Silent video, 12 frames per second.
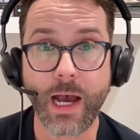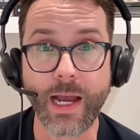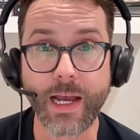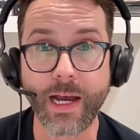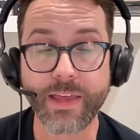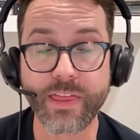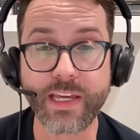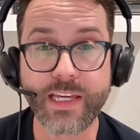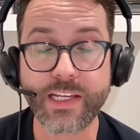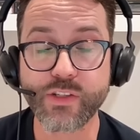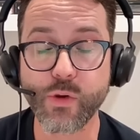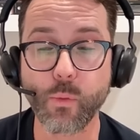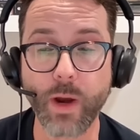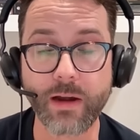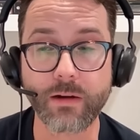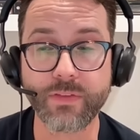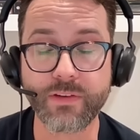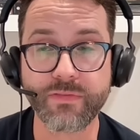I think he is
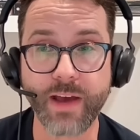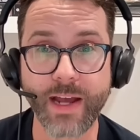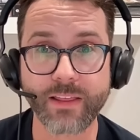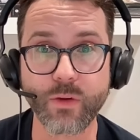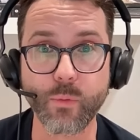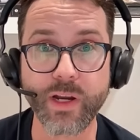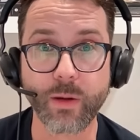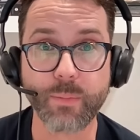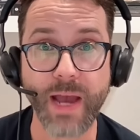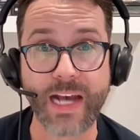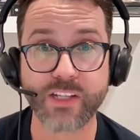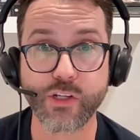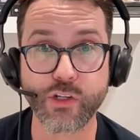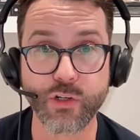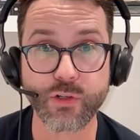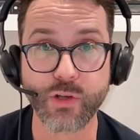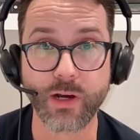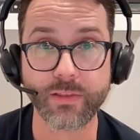aware of the fact that we are
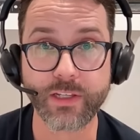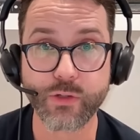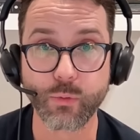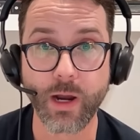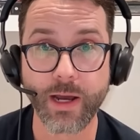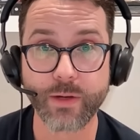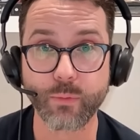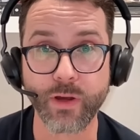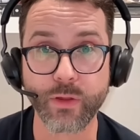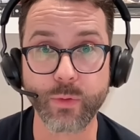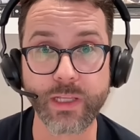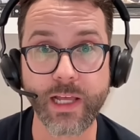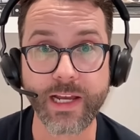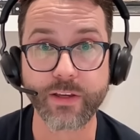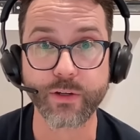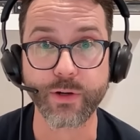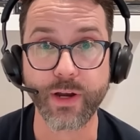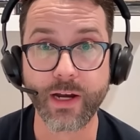passengers on this ride, whether we
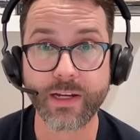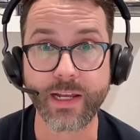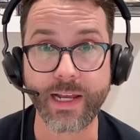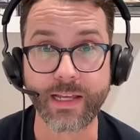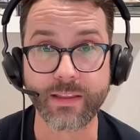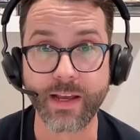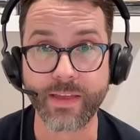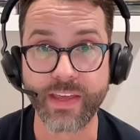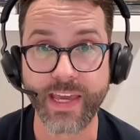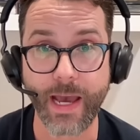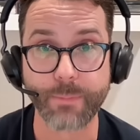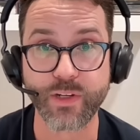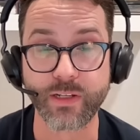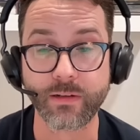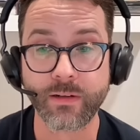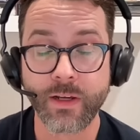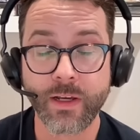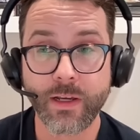like it or not, and the
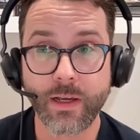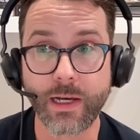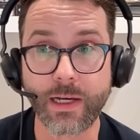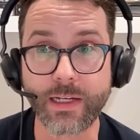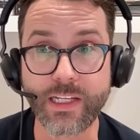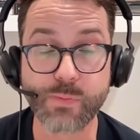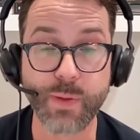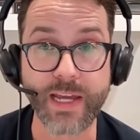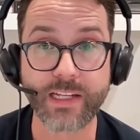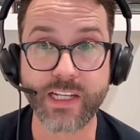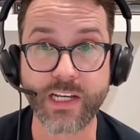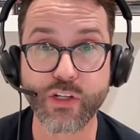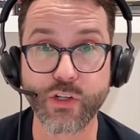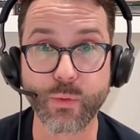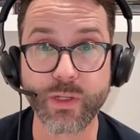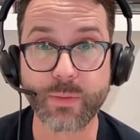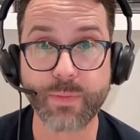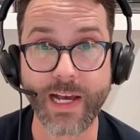captain is paying
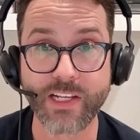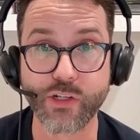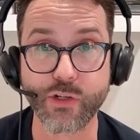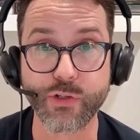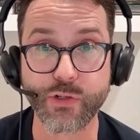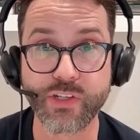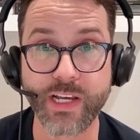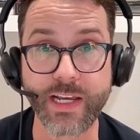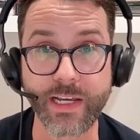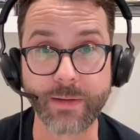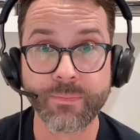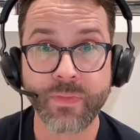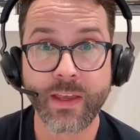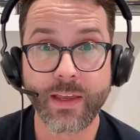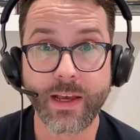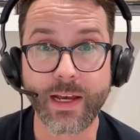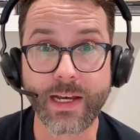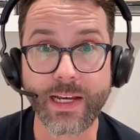attention to what the passengers are saying,
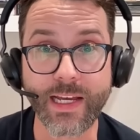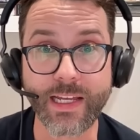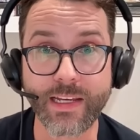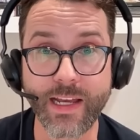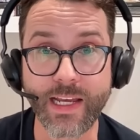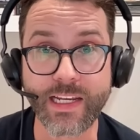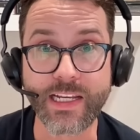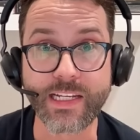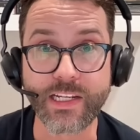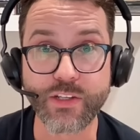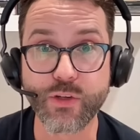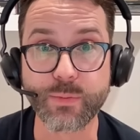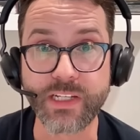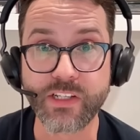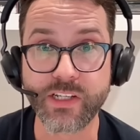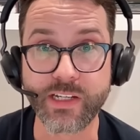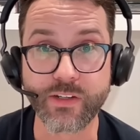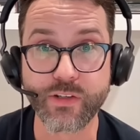and he needs to be
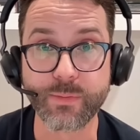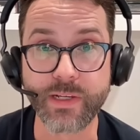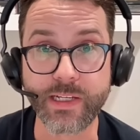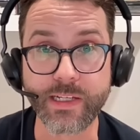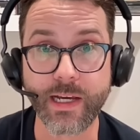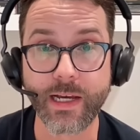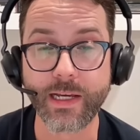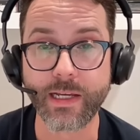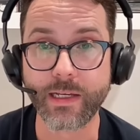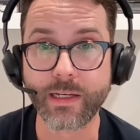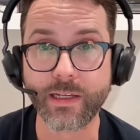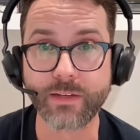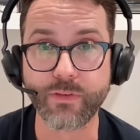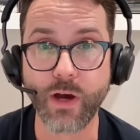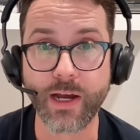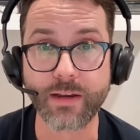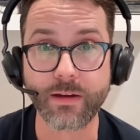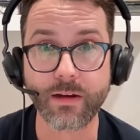seen to be, if
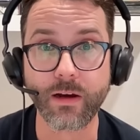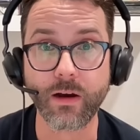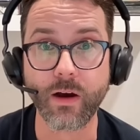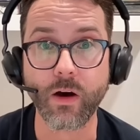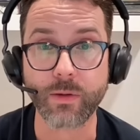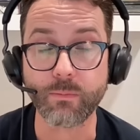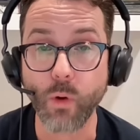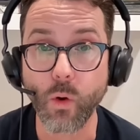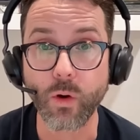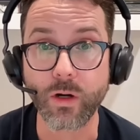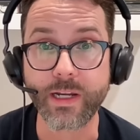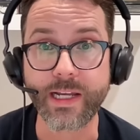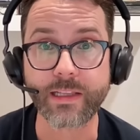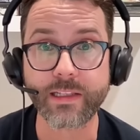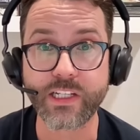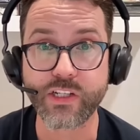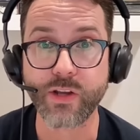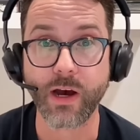not on board, at
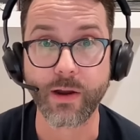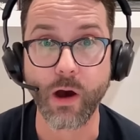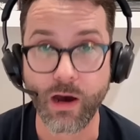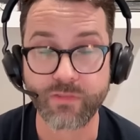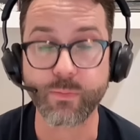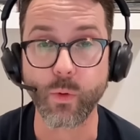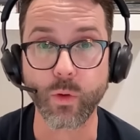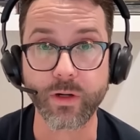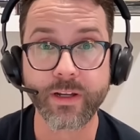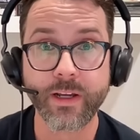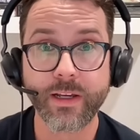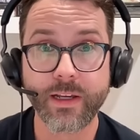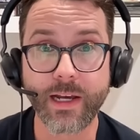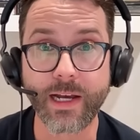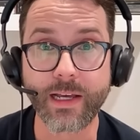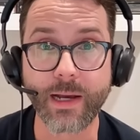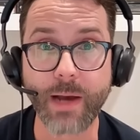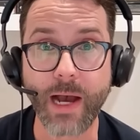least not off board. Yeah.